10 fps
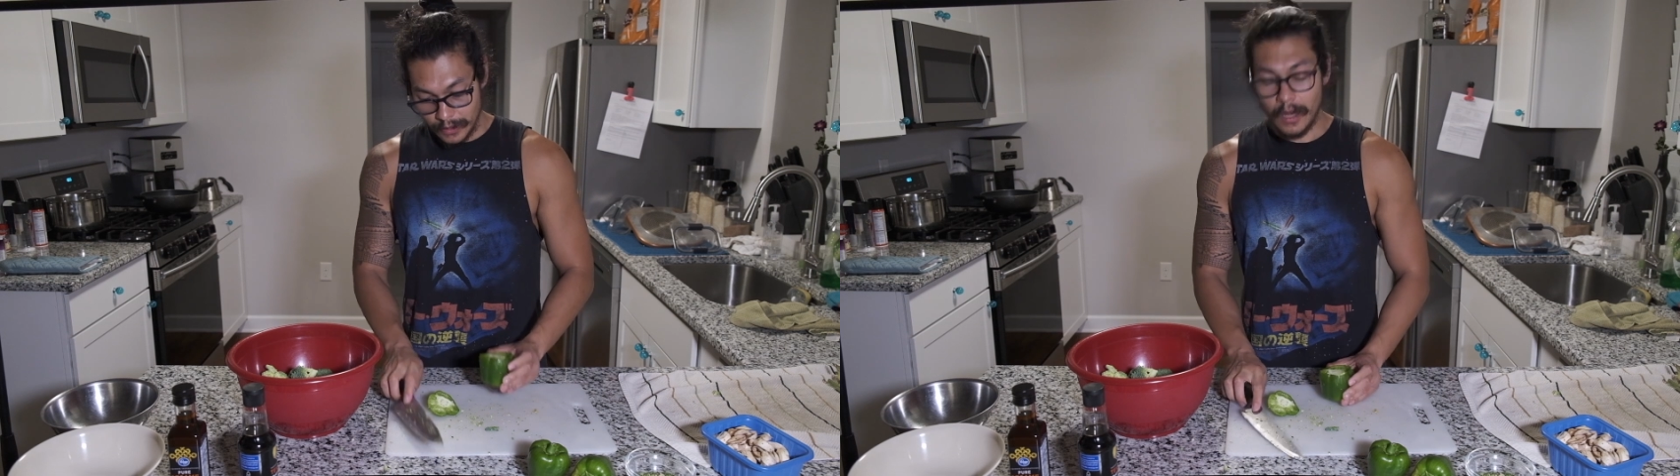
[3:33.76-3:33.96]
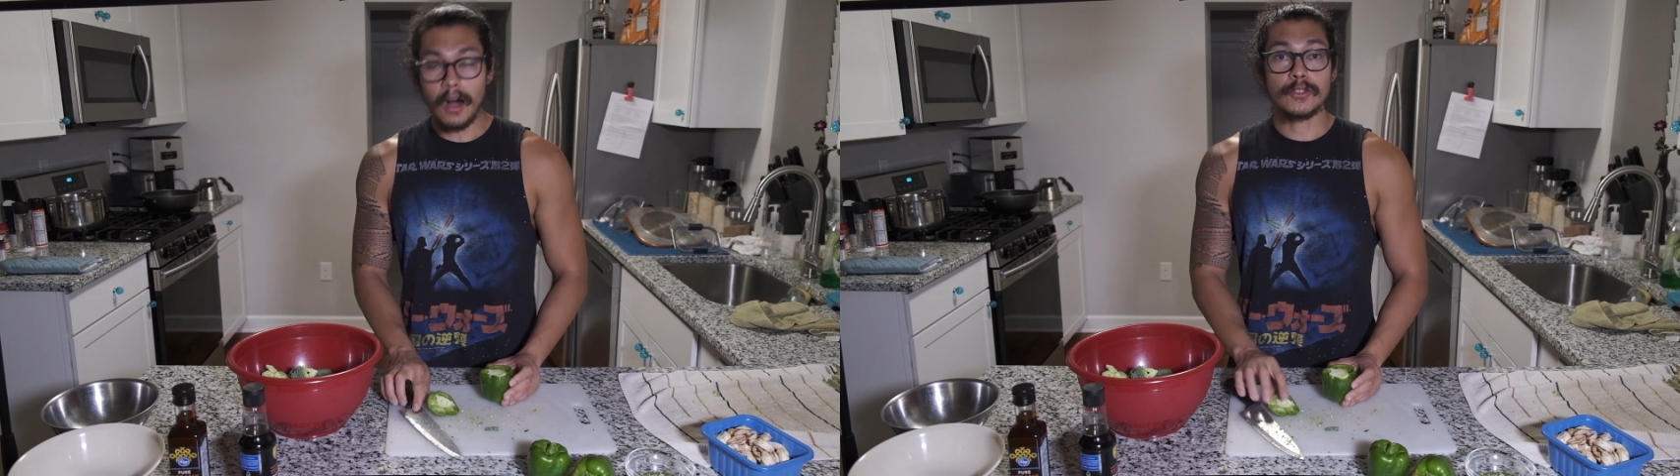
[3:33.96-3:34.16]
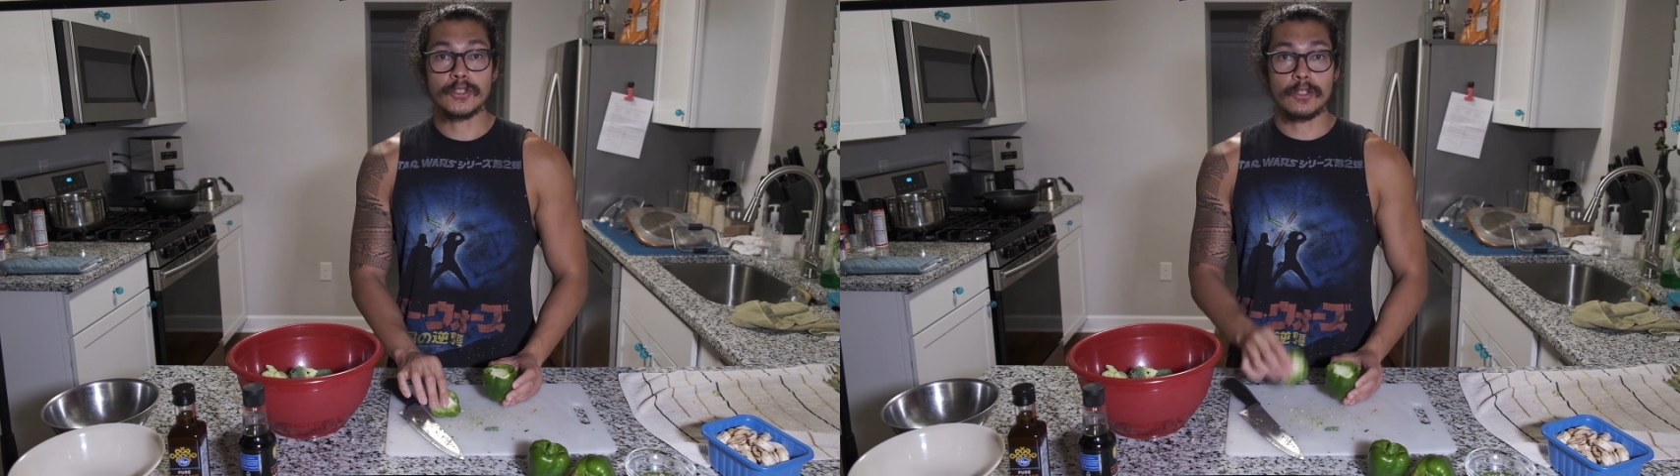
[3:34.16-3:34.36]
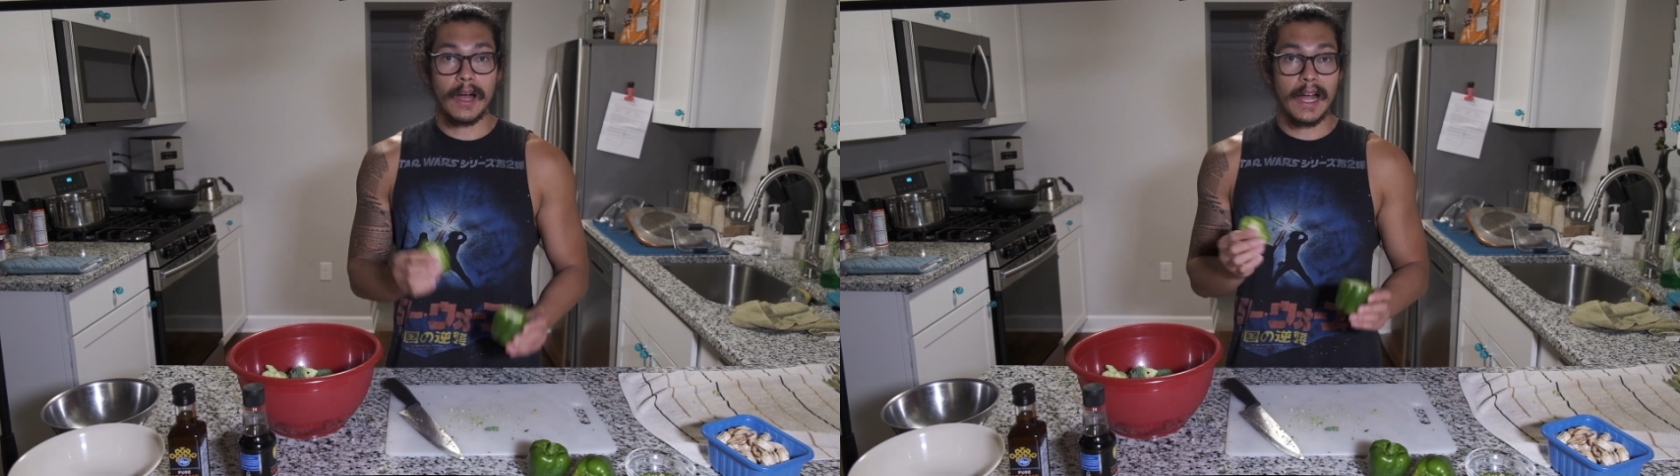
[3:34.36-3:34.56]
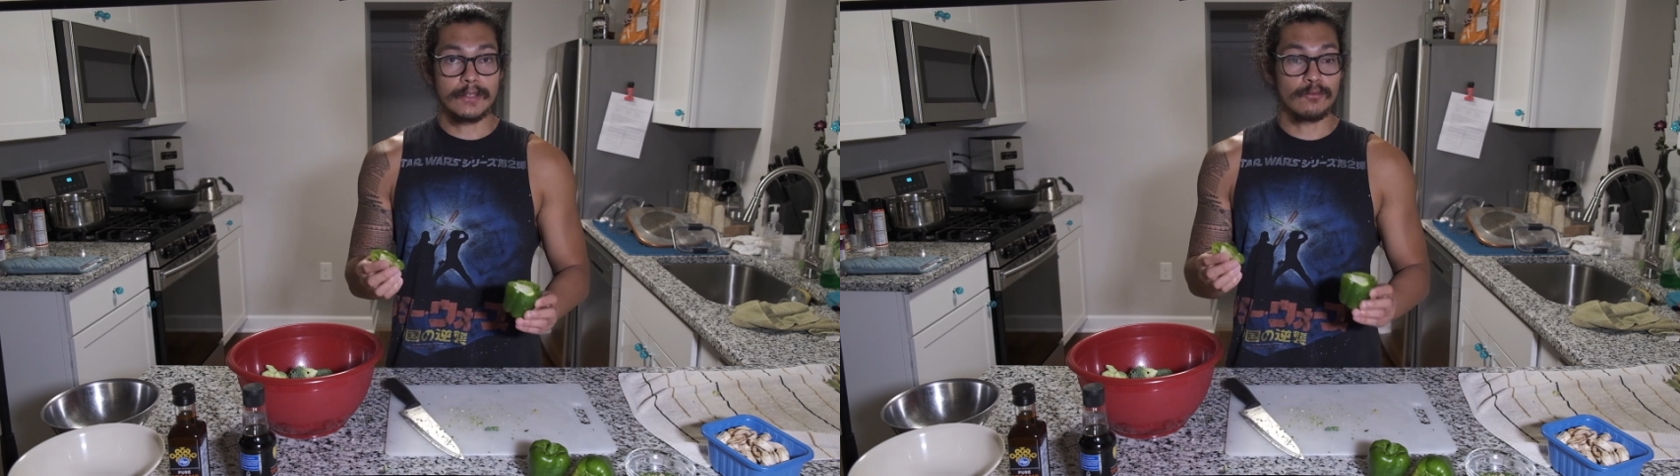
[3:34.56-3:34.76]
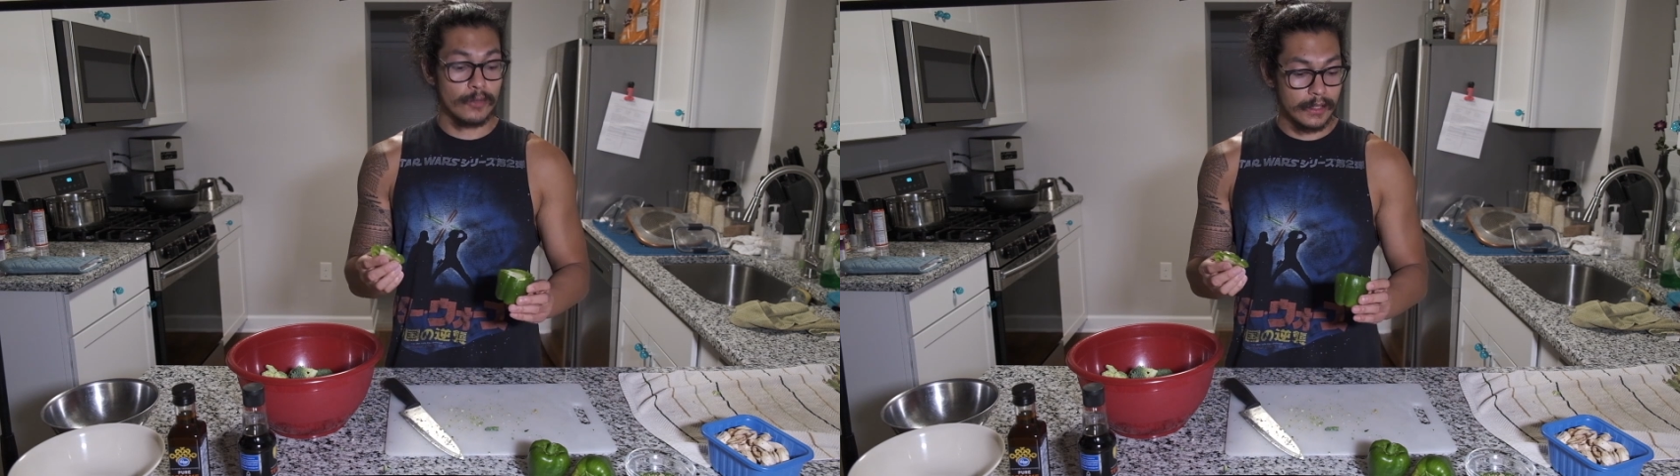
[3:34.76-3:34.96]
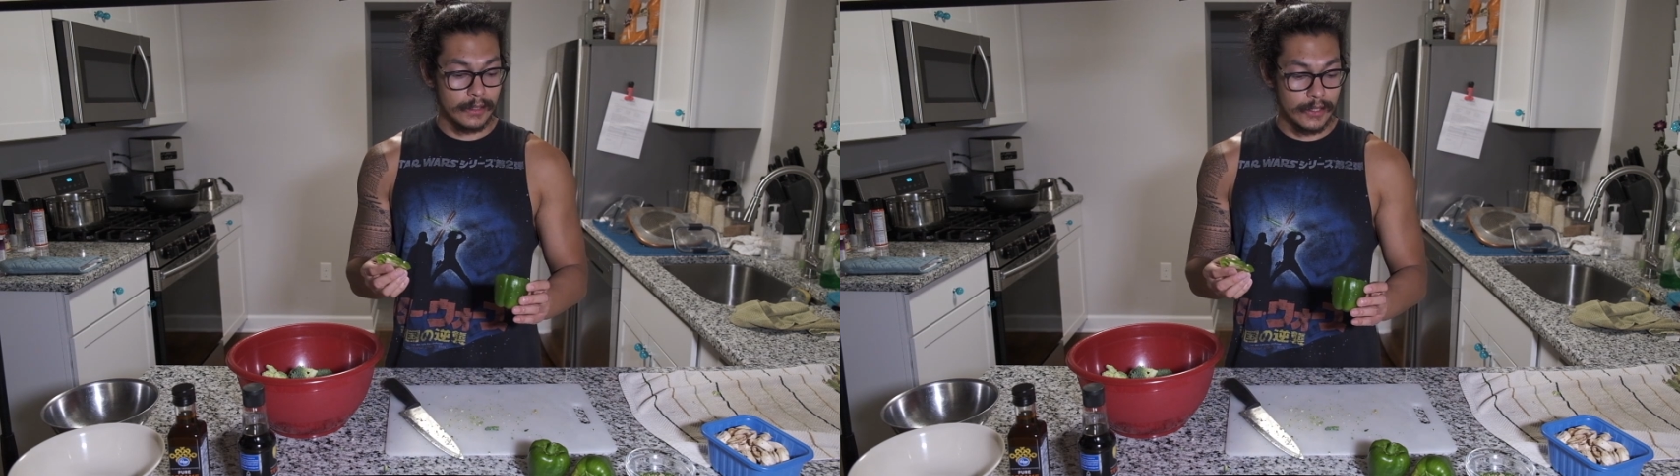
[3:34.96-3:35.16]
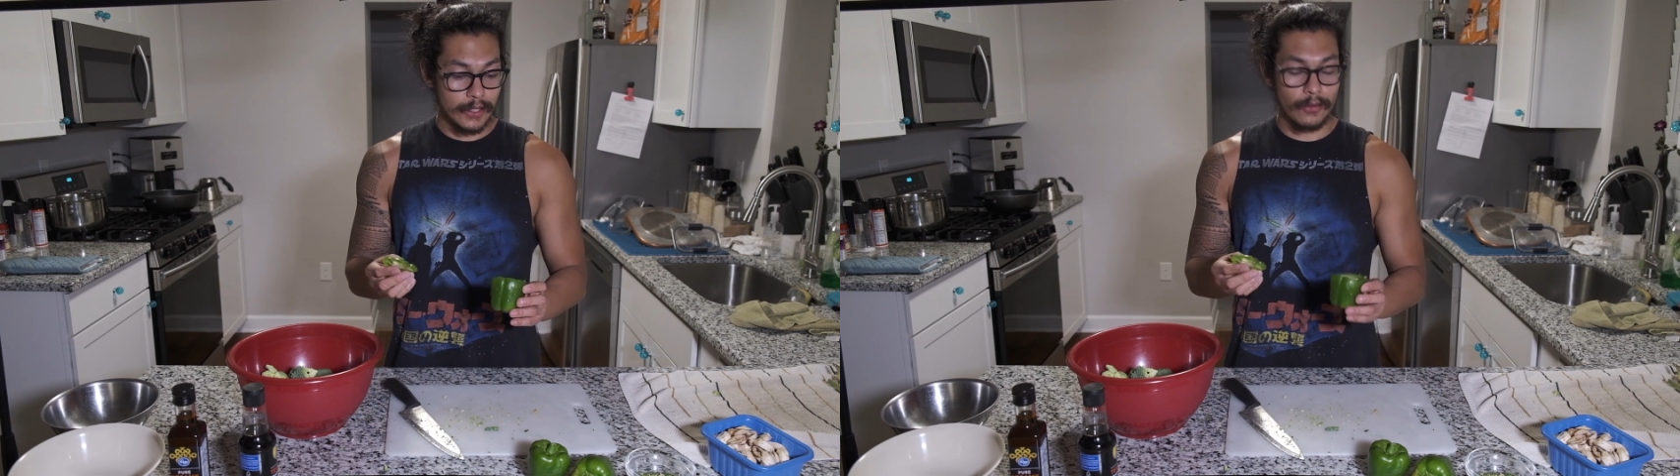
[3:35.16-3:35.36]
Also, I
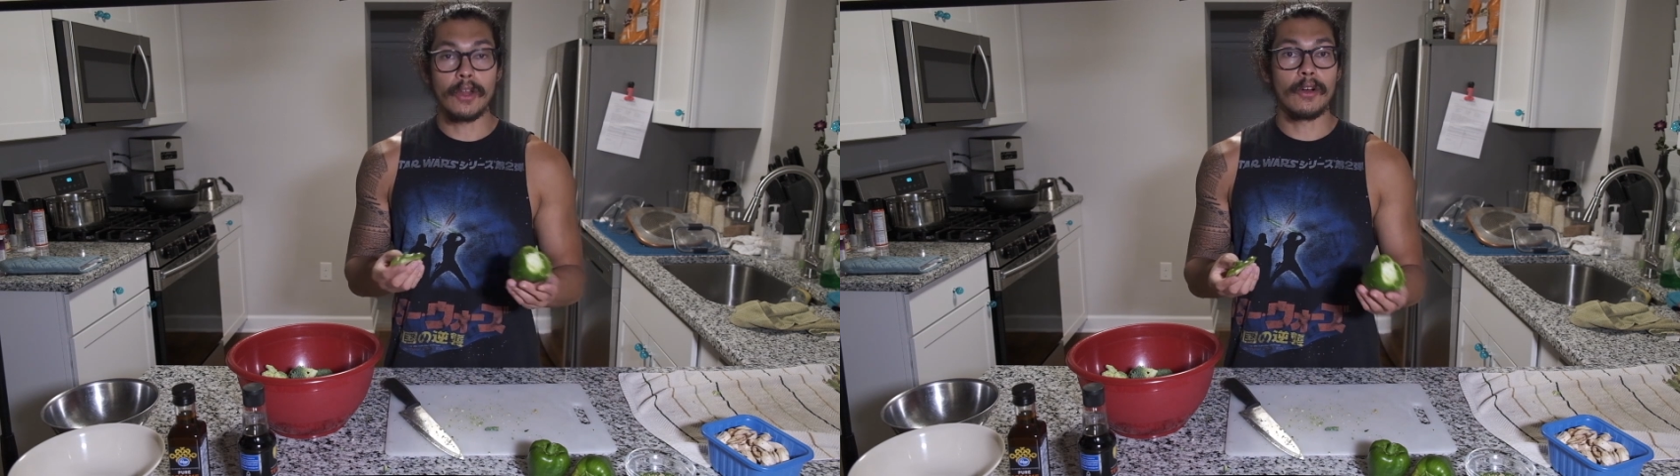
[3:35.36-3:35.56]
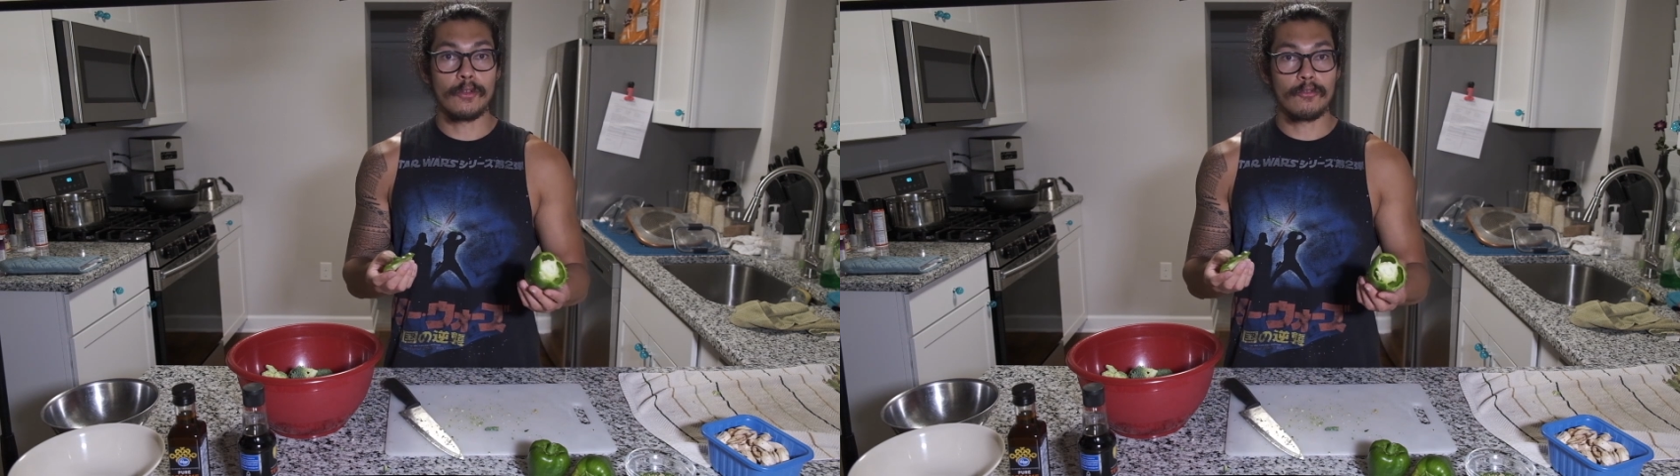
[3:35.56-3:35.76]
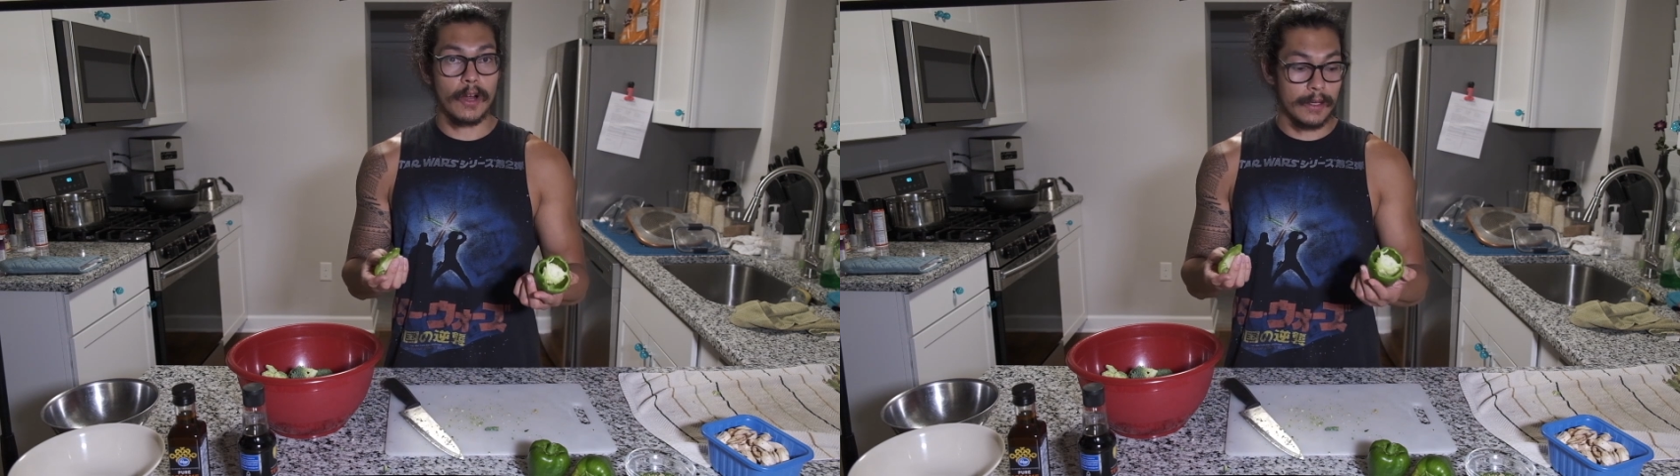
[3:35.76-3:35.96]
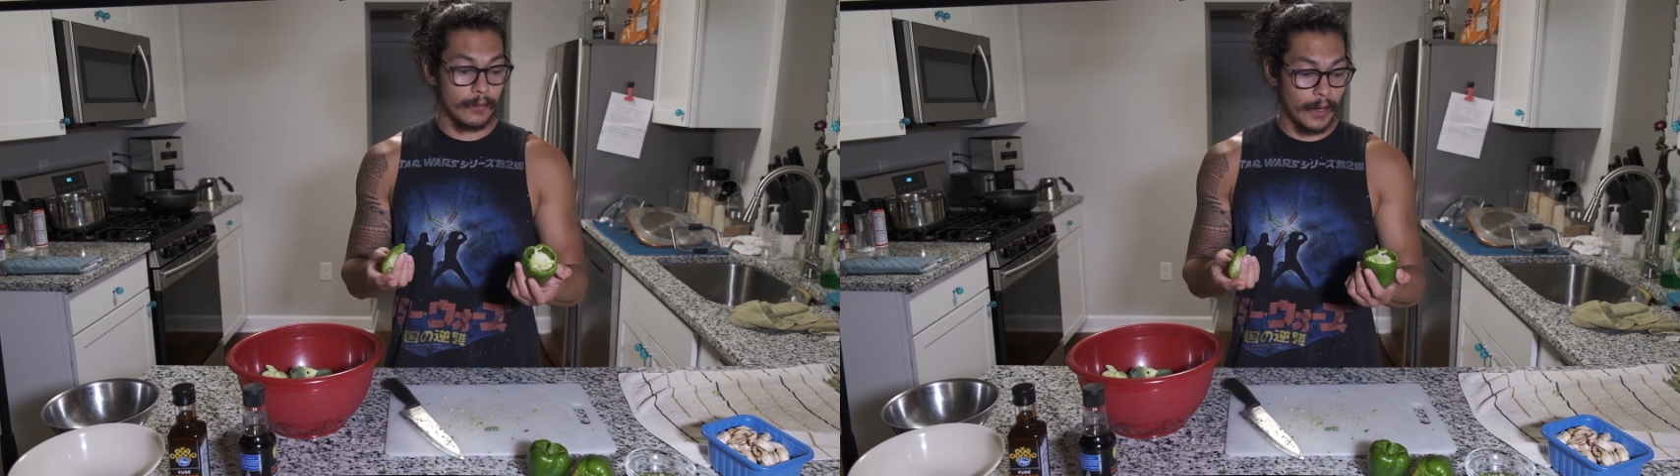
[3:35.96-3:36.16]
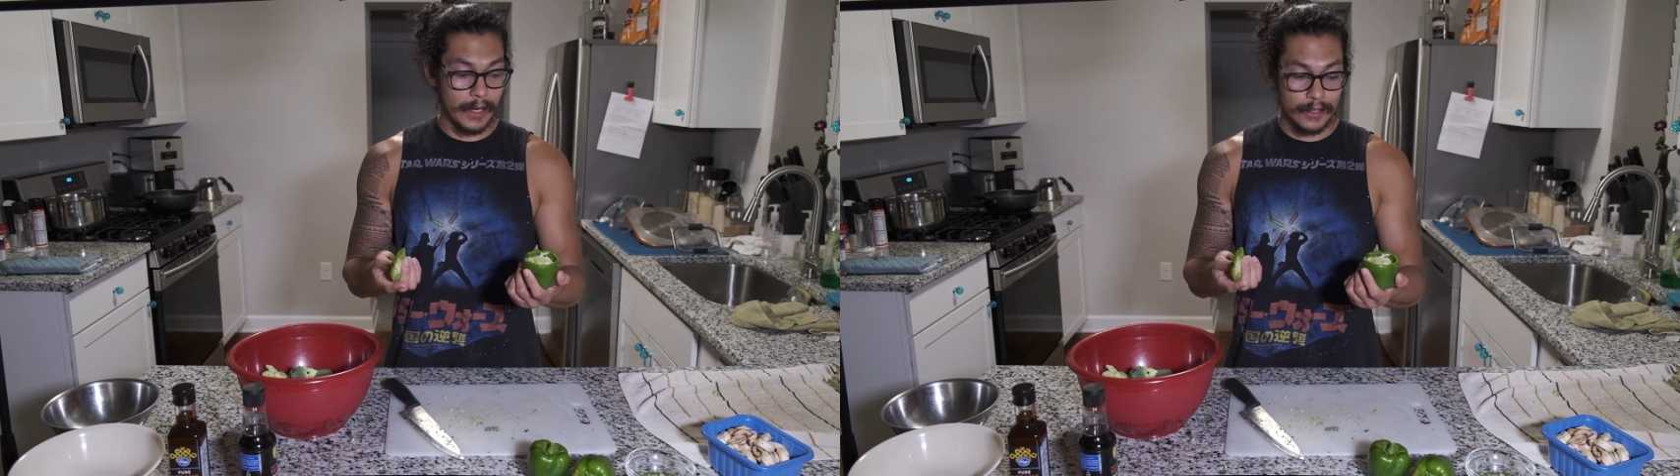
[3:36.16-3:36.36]
really don't know the right way